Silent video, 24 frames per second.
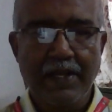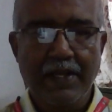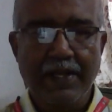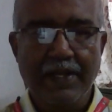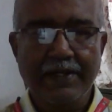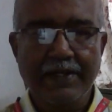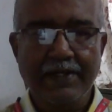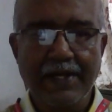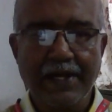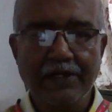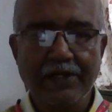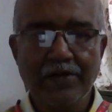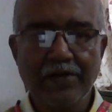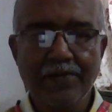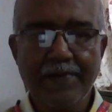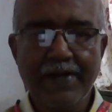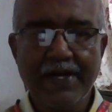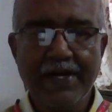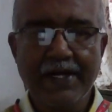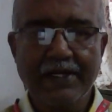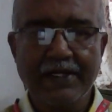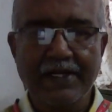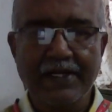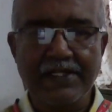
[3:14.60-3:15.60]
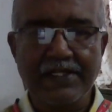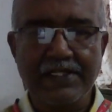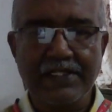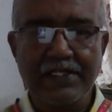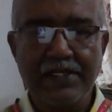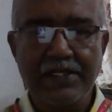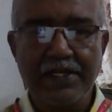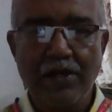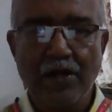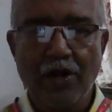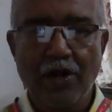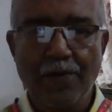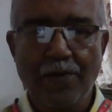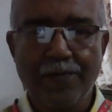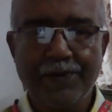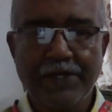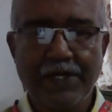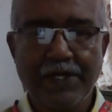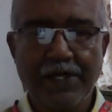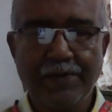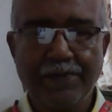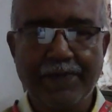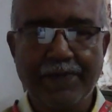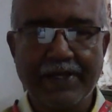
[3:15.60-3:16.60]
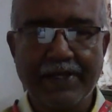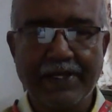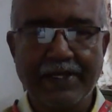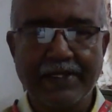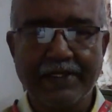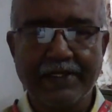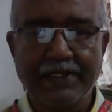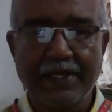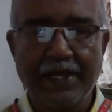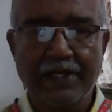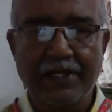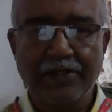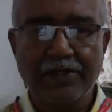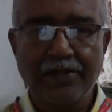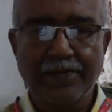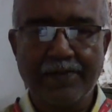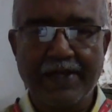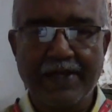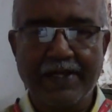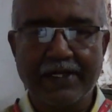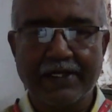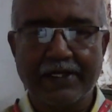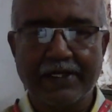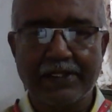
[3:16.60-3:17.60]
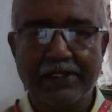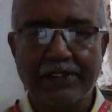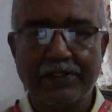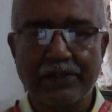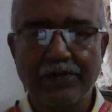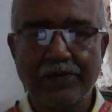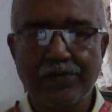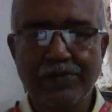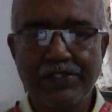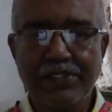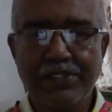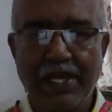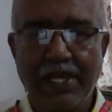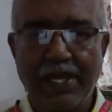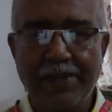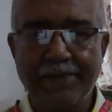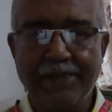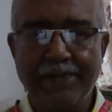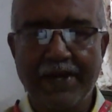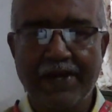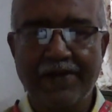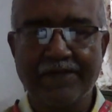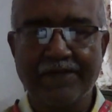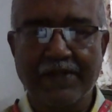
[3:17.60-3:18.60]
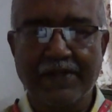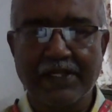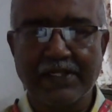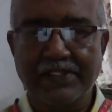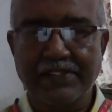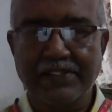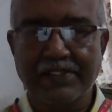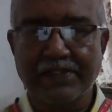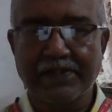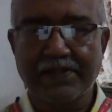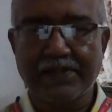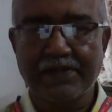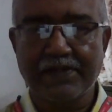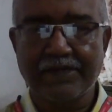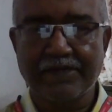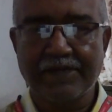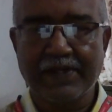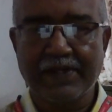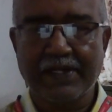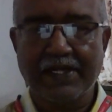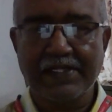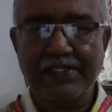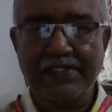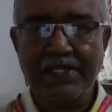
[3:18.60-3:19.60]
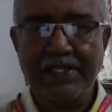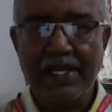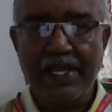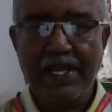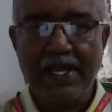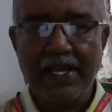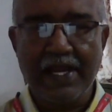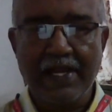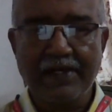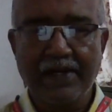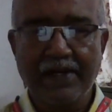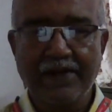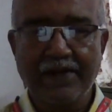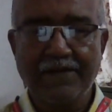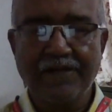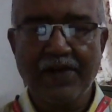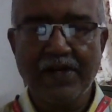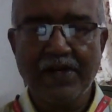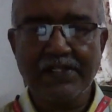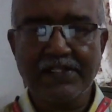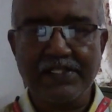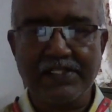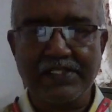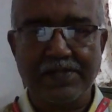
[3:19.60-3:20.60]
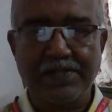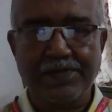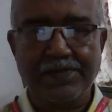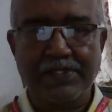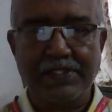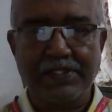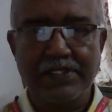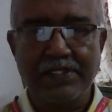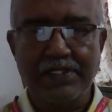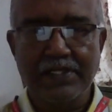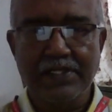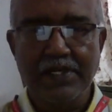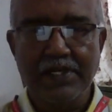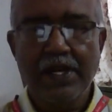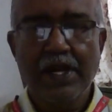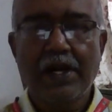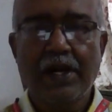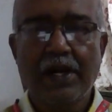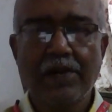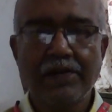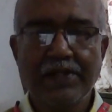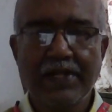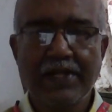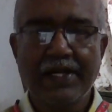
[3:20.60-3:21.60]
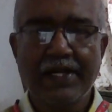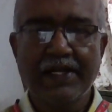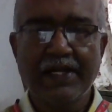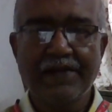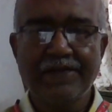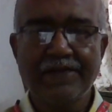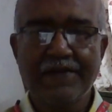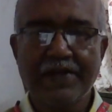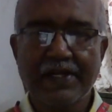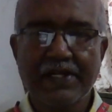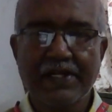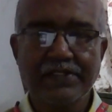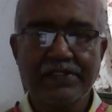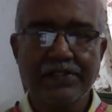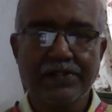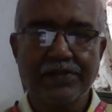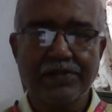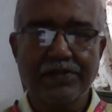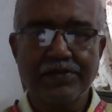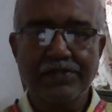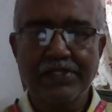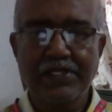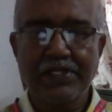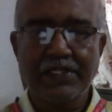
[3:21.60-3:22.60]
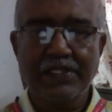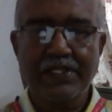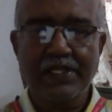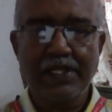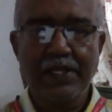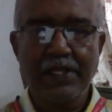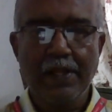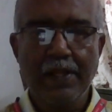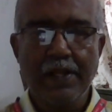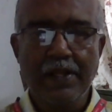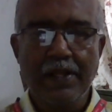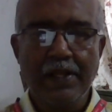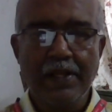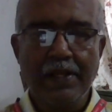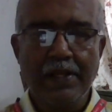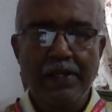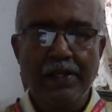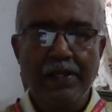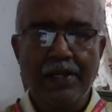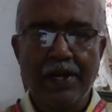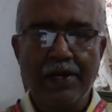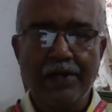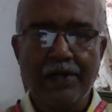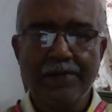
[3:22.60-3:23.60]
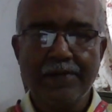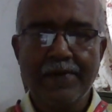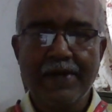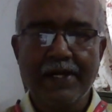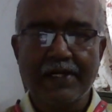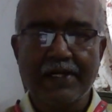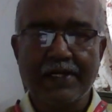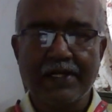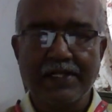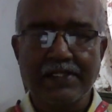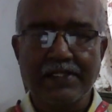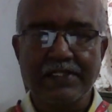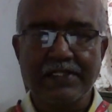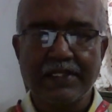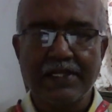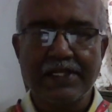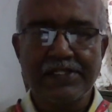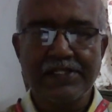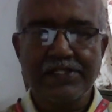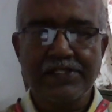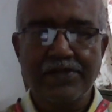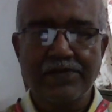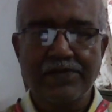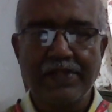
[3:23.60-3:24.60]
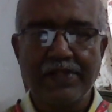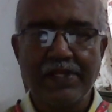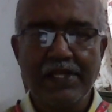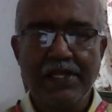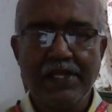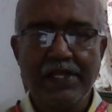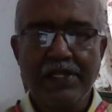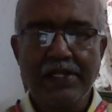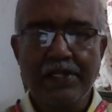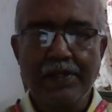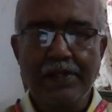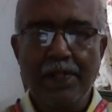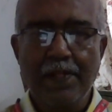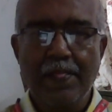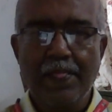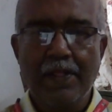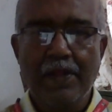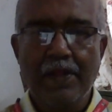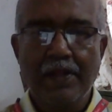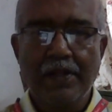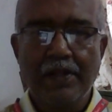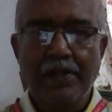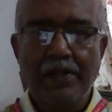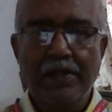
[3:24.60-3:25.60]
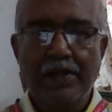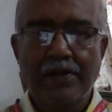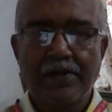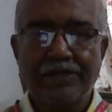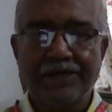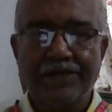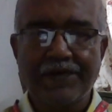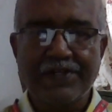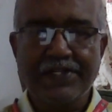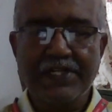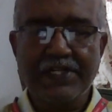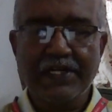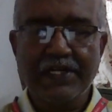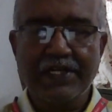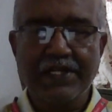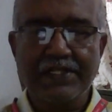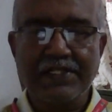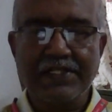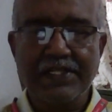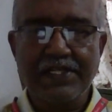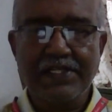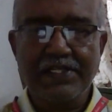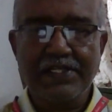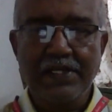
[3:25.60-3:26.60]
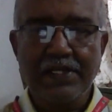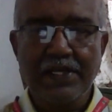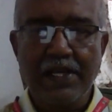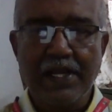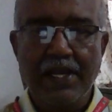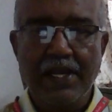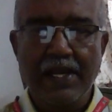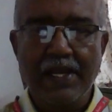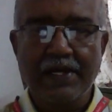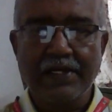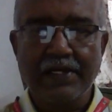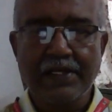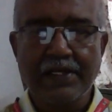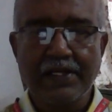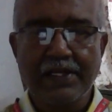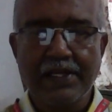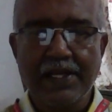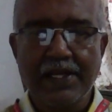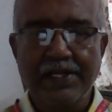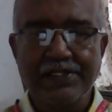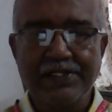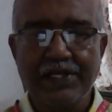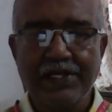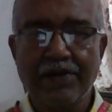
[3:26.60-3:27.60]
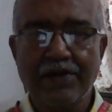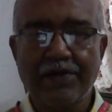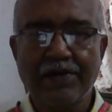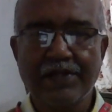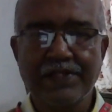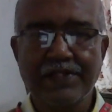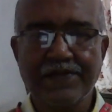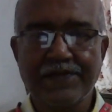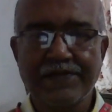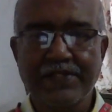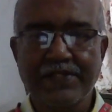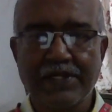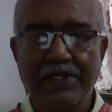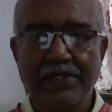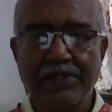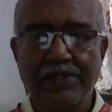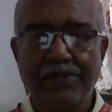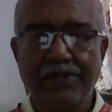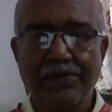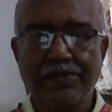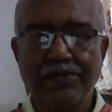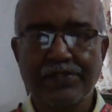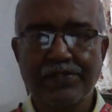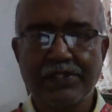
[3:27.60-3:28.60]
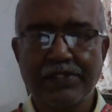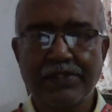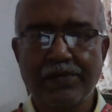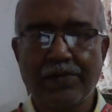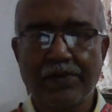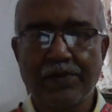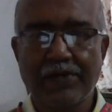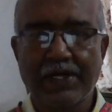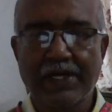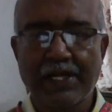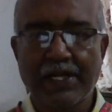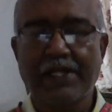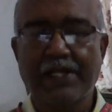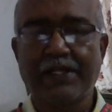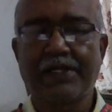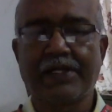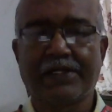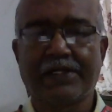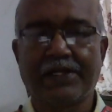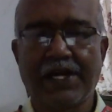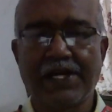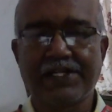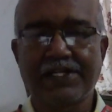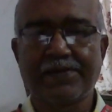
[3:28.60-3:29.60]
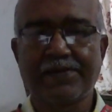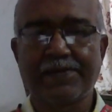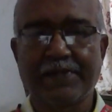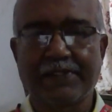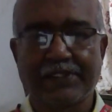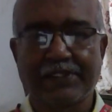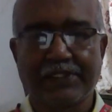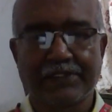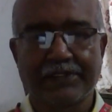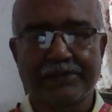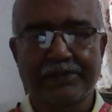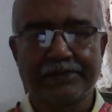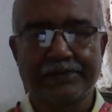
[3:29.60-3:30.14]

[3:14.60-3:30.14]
And the electromagnetic clutch operated by an electromagnet used in hybrid vehicles and advanced systems. Now the electrical vehicles are using the electromagnetic clutch instead of the friction clutches and centrifugal clutch which are used in the old traditional method.